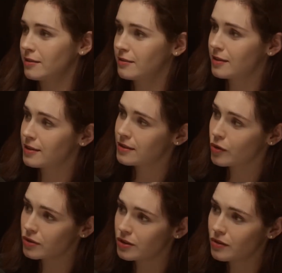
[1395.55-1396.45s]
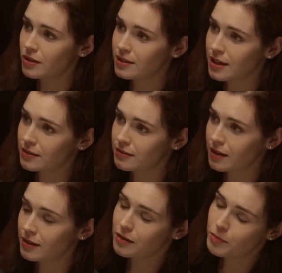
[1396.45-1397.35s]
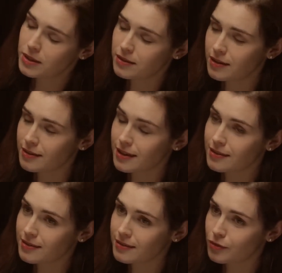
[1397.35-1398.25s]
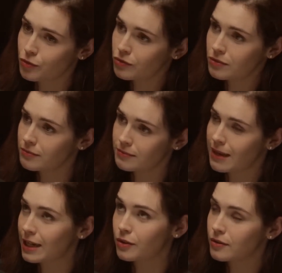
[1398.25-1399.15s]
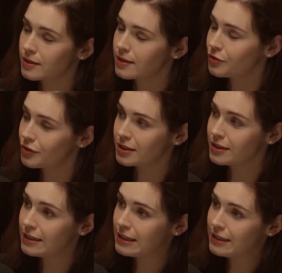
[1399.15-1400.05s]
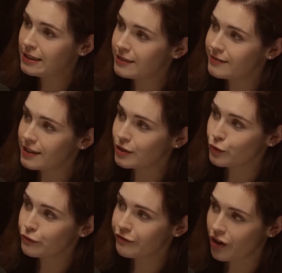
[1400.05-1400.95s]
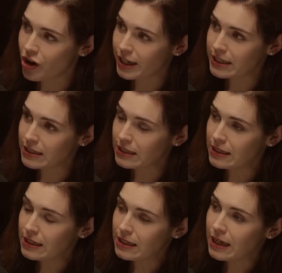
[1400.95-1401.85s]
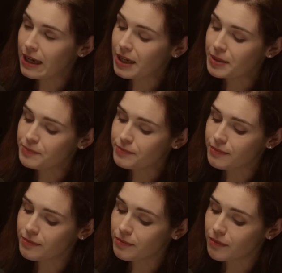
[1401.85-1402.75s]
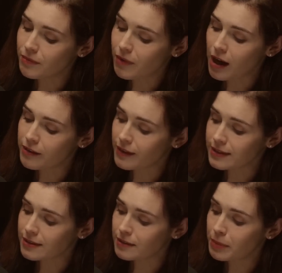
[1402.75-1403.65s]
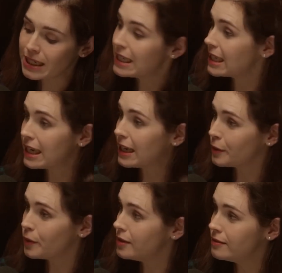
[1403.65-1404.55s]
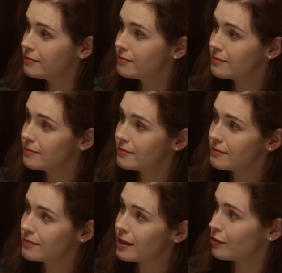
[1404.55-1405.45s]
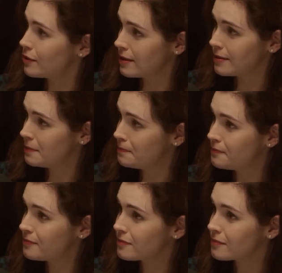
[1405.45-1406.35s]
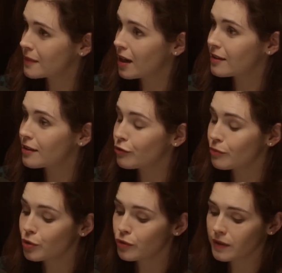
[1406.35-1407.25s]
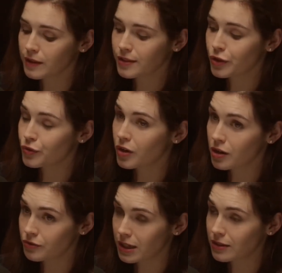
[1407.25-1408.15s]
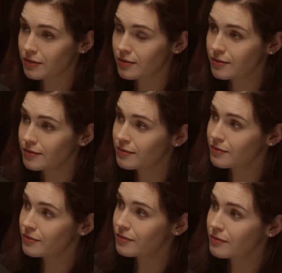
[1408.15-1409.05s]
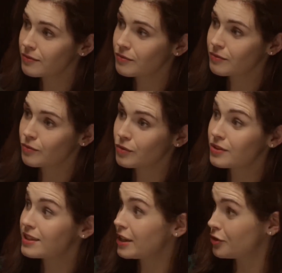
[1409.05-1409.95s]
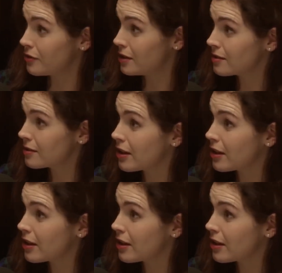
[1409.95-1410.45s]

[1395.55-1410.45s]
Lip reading: Yeah. That as long as you consent and the other person consents and you're all adults, etc., then it's all fine. I think that's a completely inadequate ethical system. I think removing the social guardrails was dangerous.